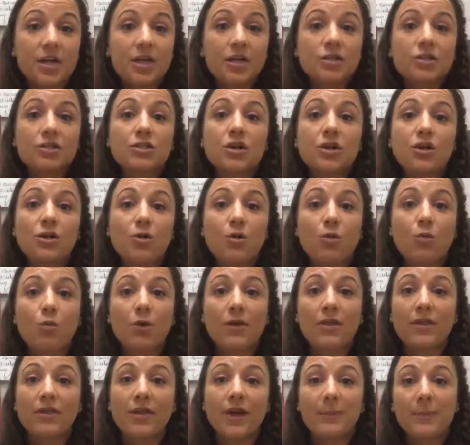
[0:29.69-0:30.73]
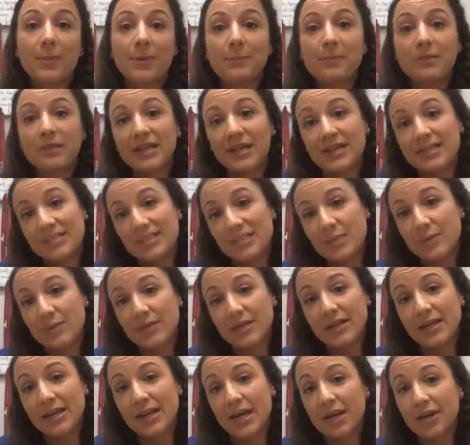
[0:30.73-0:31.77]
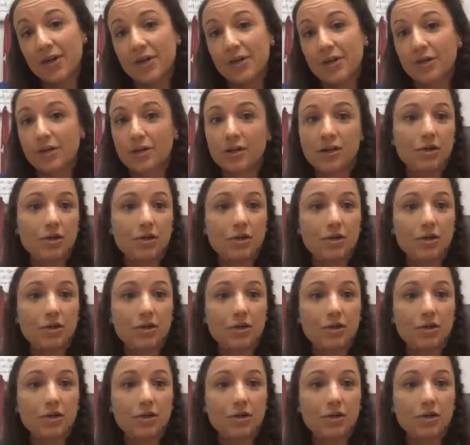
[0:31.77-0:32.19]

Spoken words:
So whether that be placing them in the carrier,